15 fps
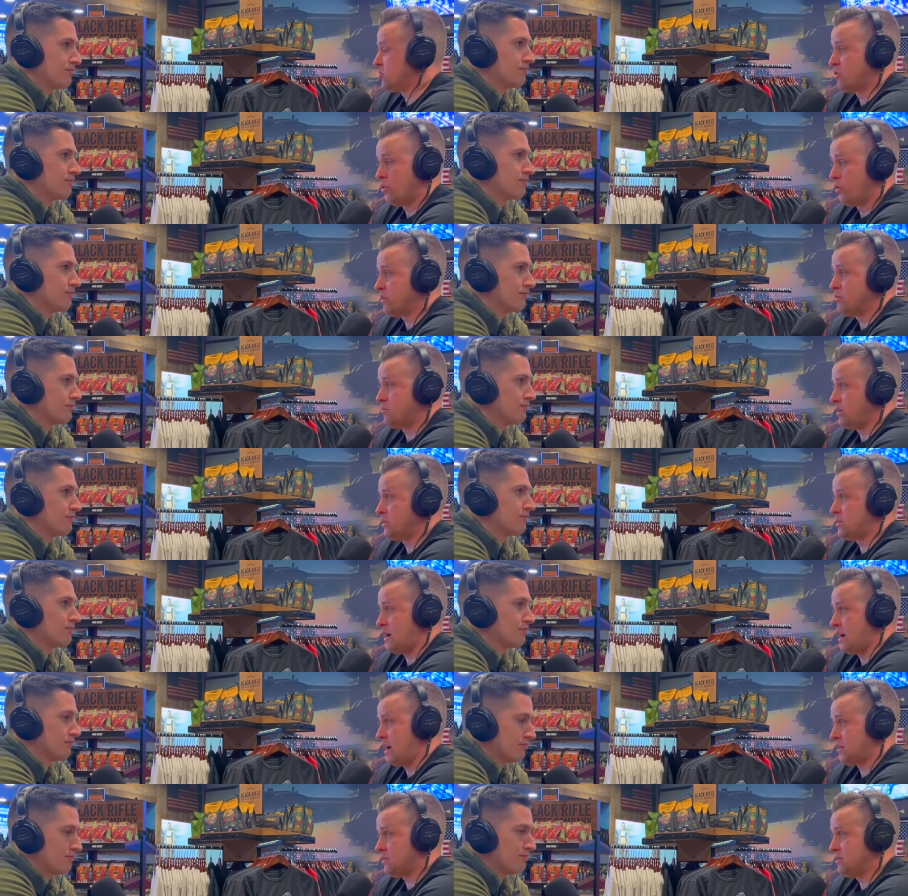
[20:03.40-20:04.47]
Speaker 1: you're going to be
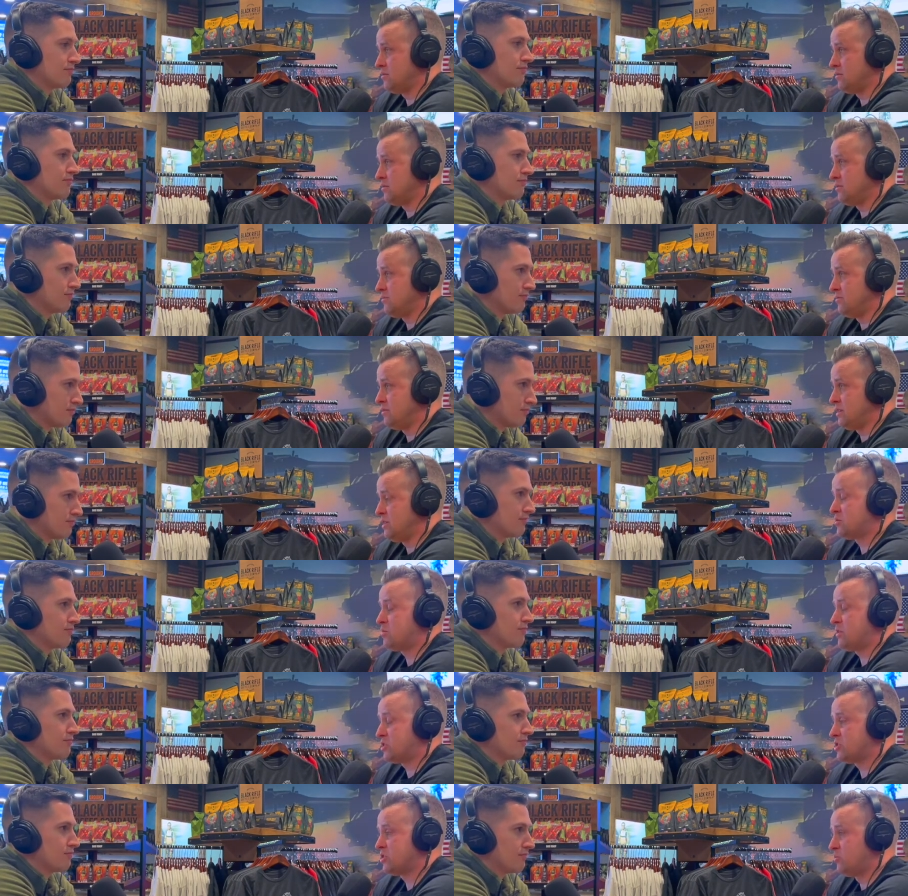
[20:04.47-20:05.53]
attacked,
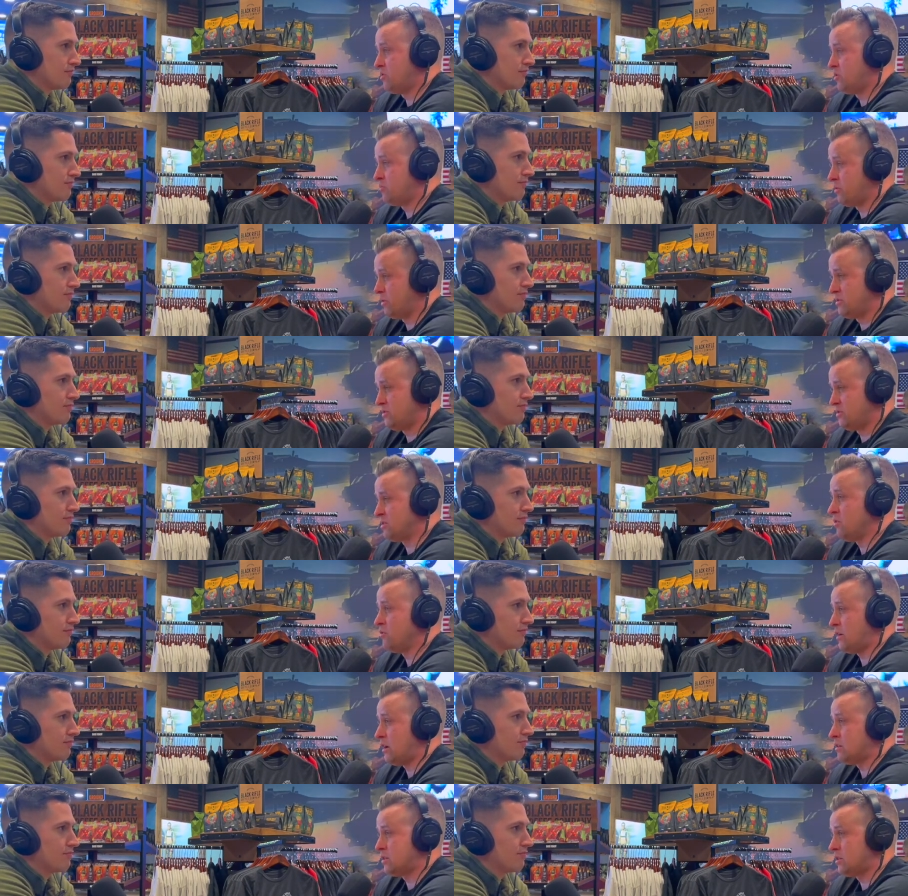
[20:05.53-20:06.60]
especially when you're putting
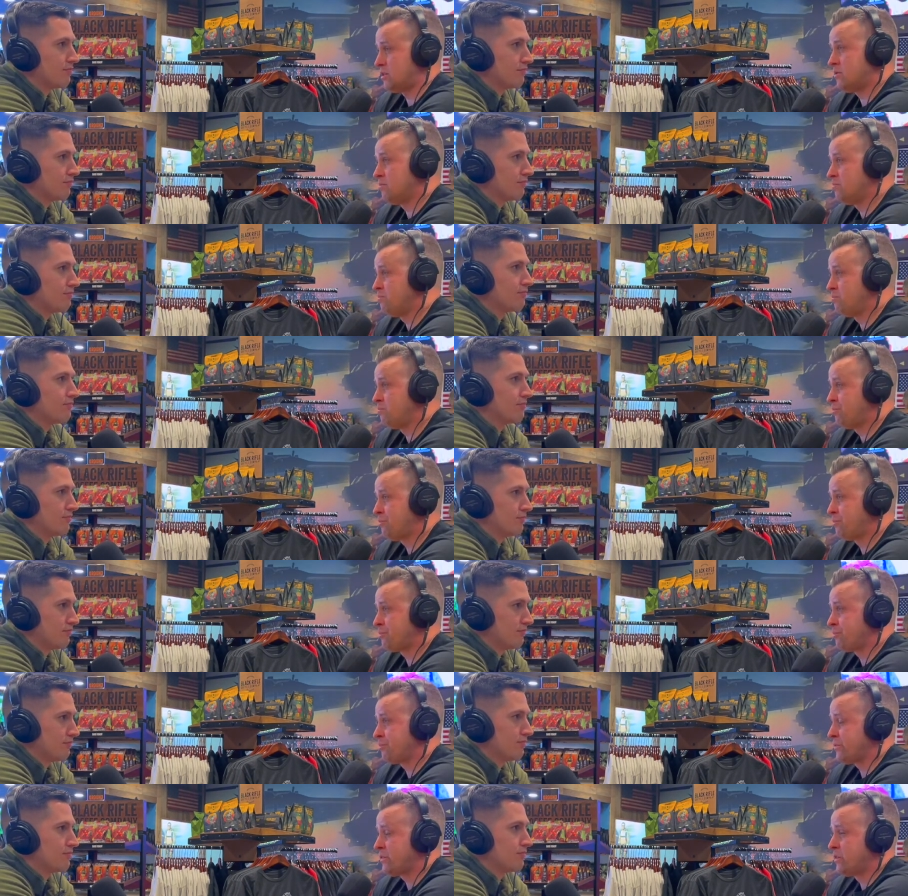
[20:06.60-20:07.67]
yourself out there.
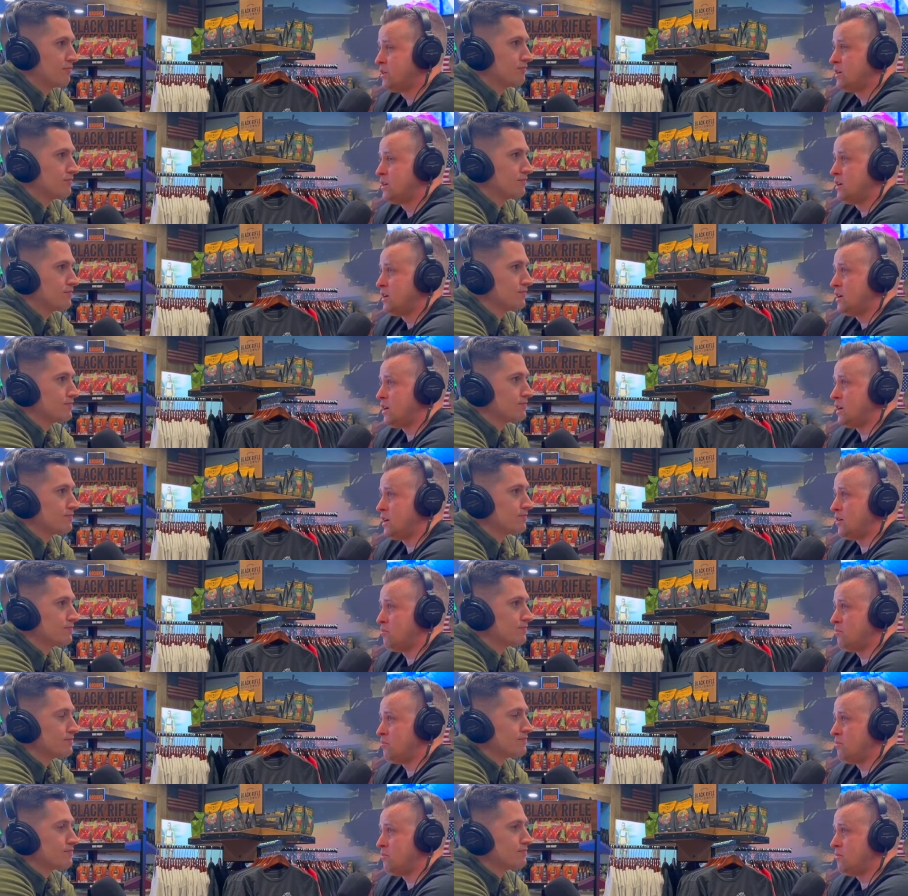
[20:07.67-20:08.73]

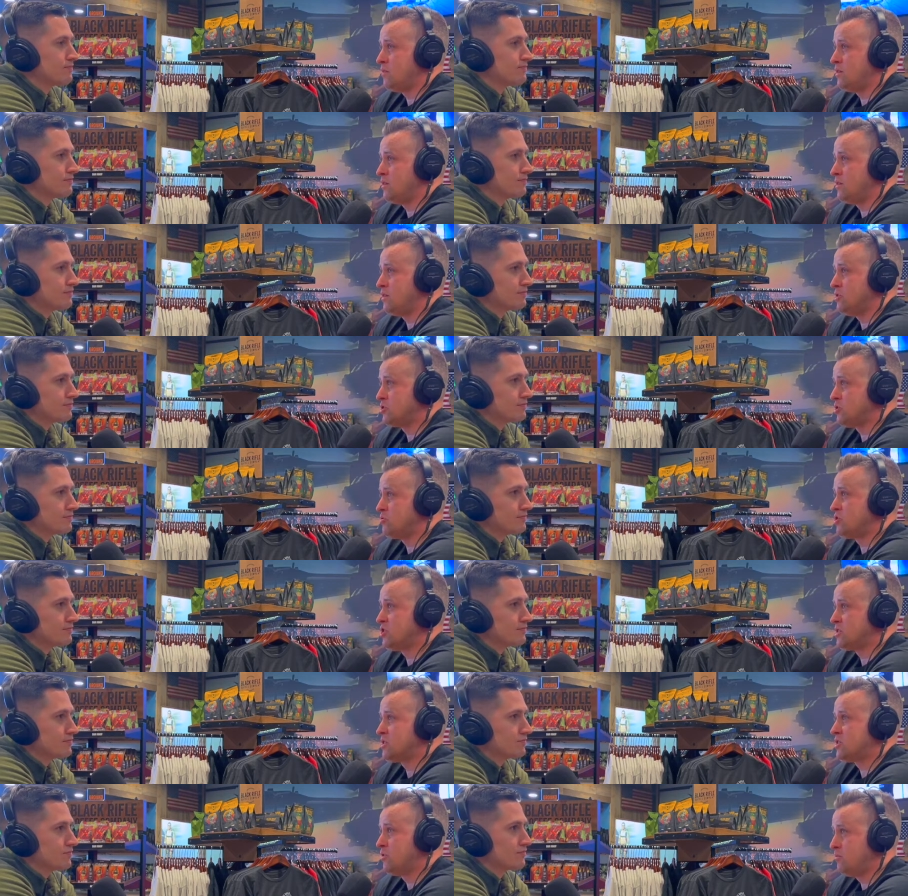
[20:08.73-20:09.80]
Um, so
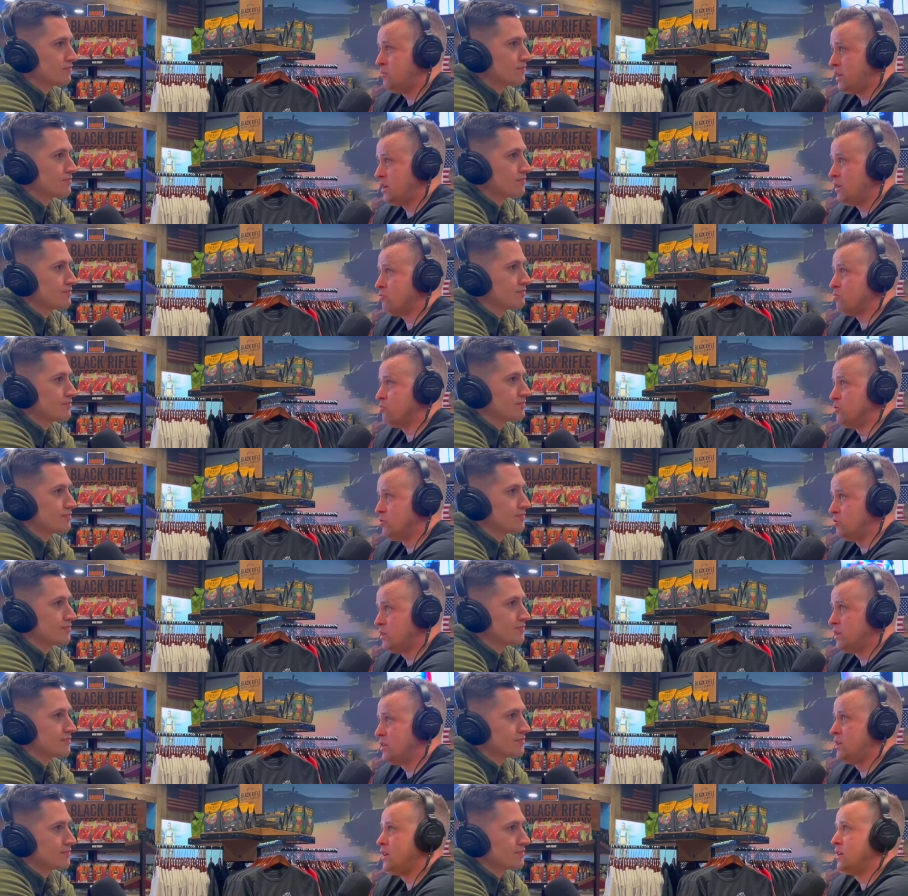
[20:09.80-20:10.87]
just to be
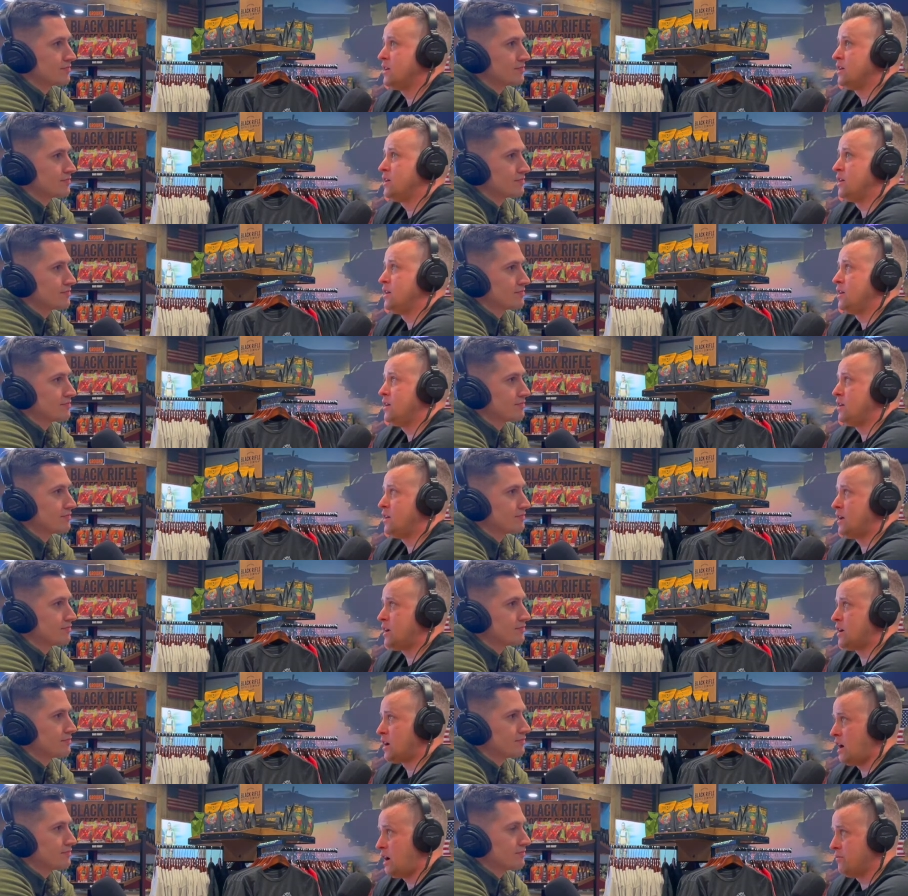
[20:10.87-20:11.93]
rooted
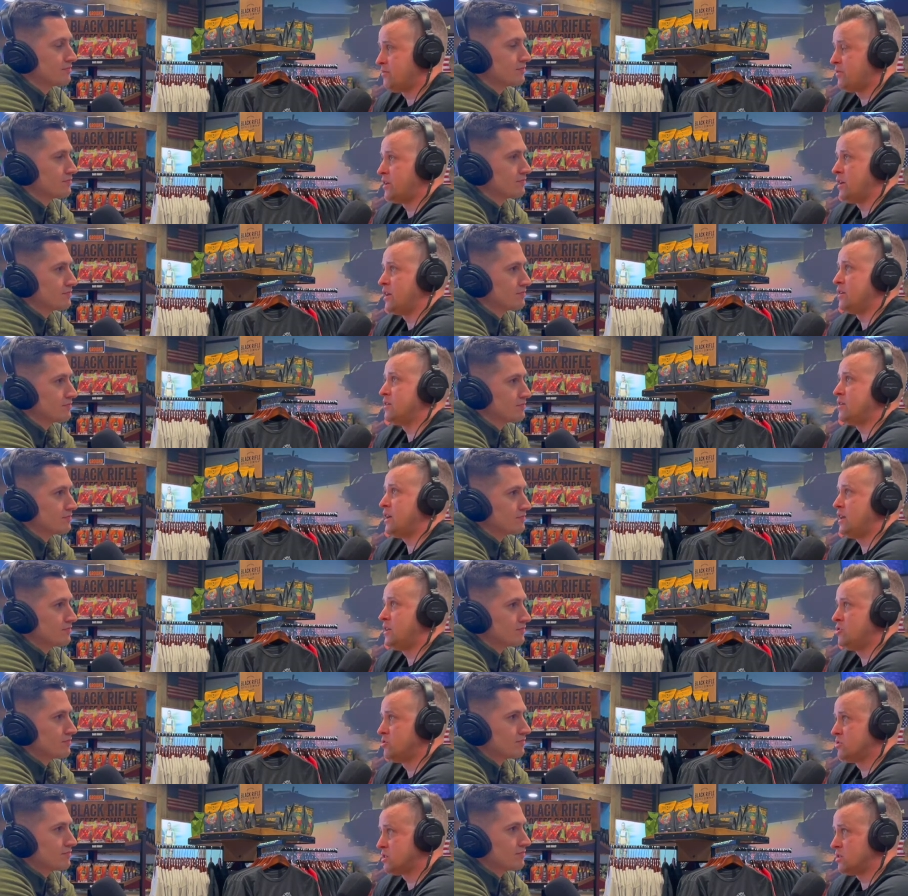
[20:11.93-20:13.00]
and confident
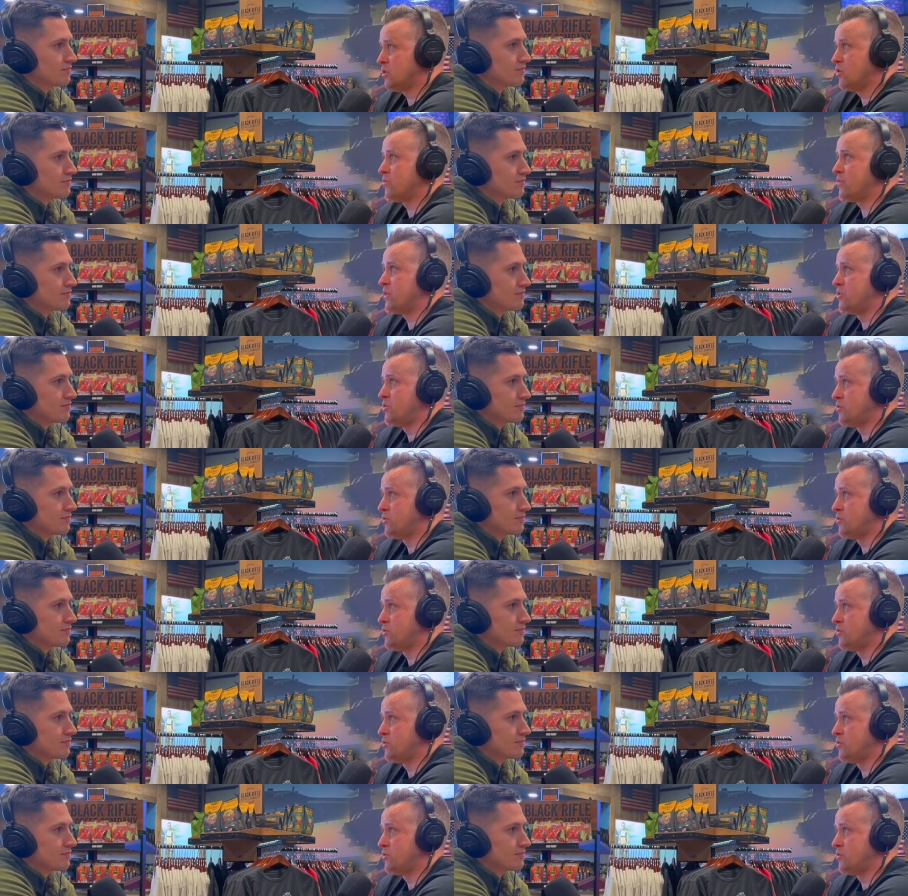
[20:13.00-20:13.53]
in yourself and